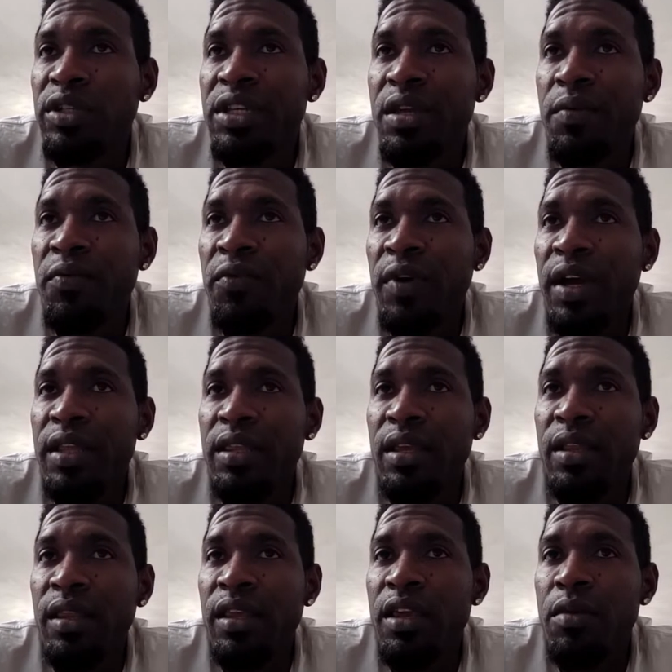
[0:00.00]
We keep
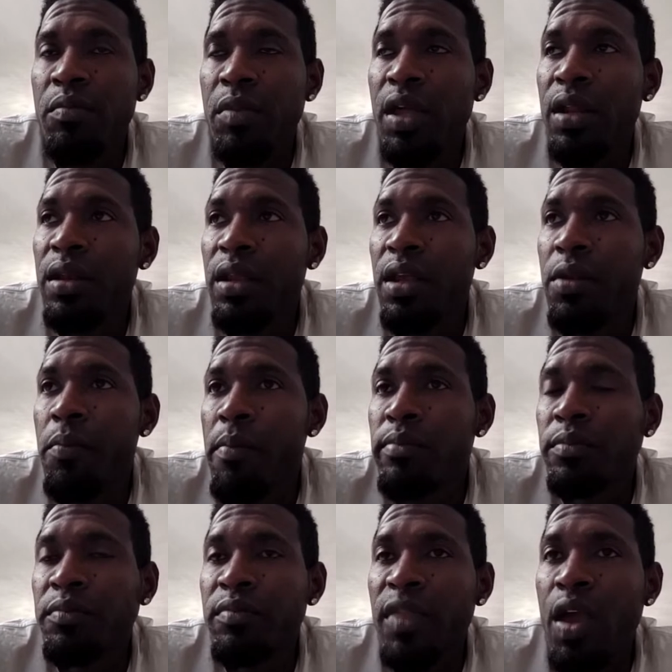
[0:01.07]
fighting, keep building.
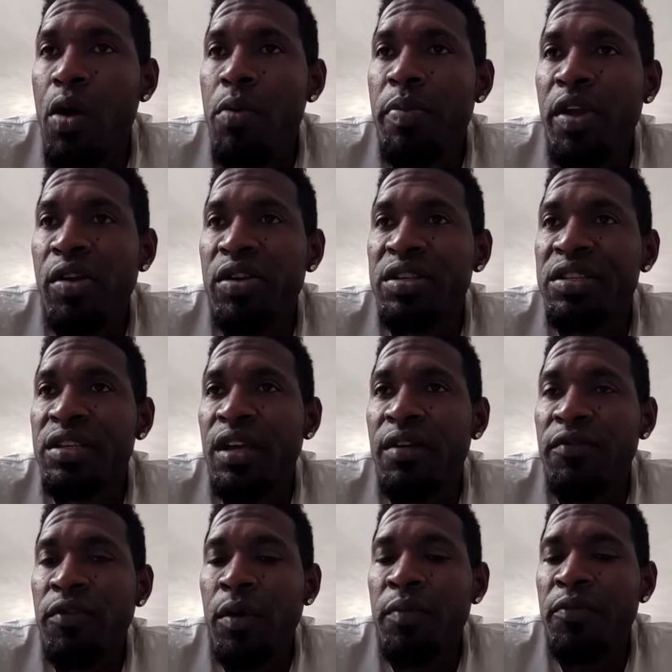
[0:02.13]
And we pick
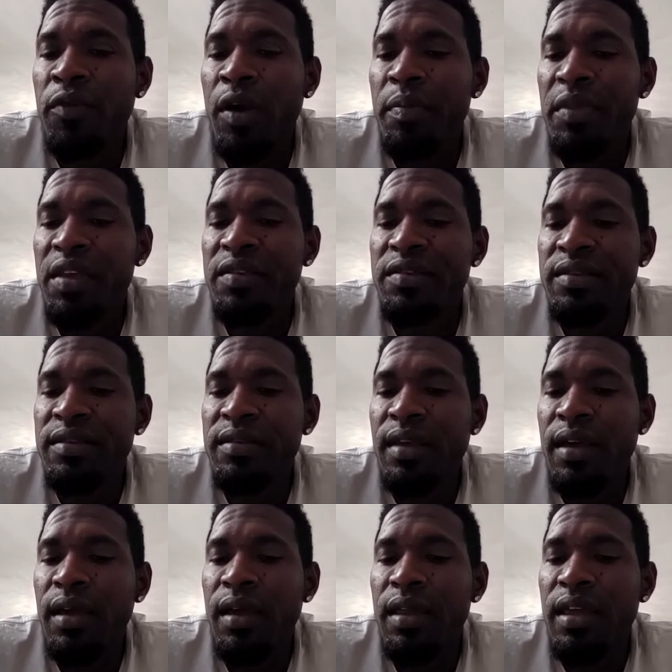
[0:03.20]
ourselves up from
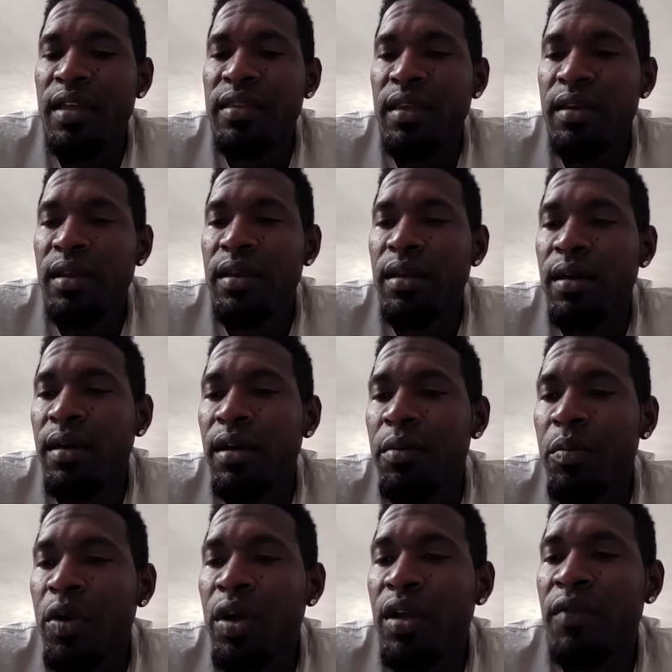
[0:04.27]
this uh, yet another
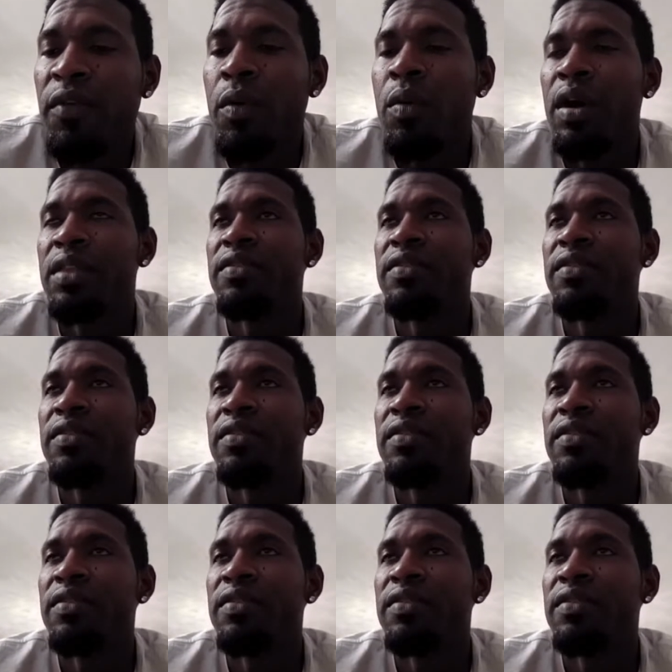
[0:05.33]
heartbreak of a